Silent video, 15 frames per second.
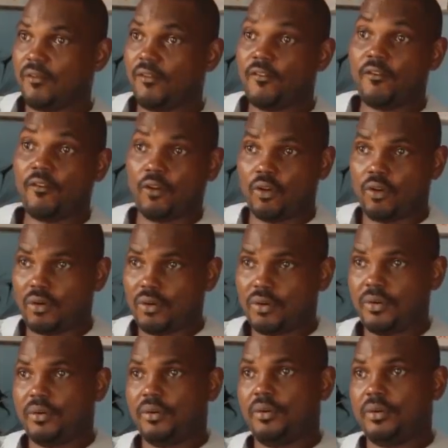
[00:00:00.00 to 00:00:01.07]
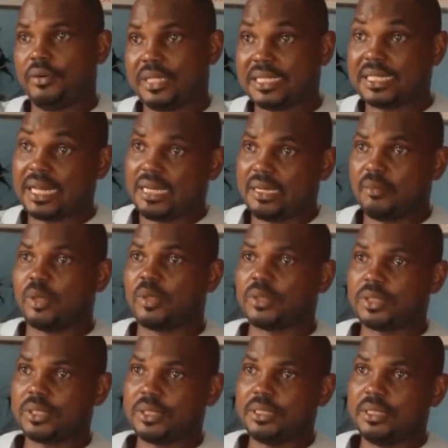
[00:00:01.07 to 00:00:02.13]
for these
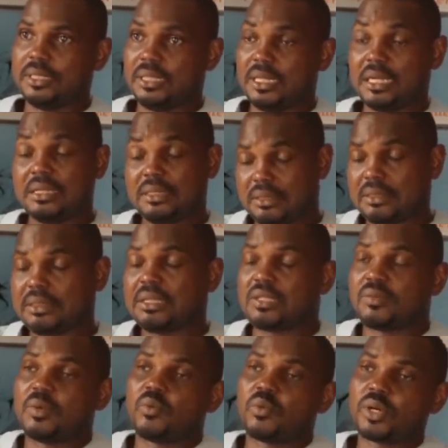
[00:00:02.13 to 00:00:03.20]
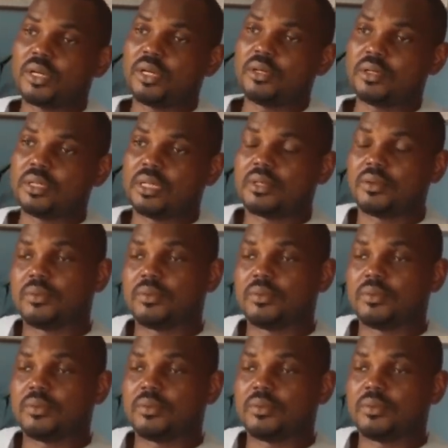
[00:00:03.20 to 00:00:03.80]
animals. And it's been working like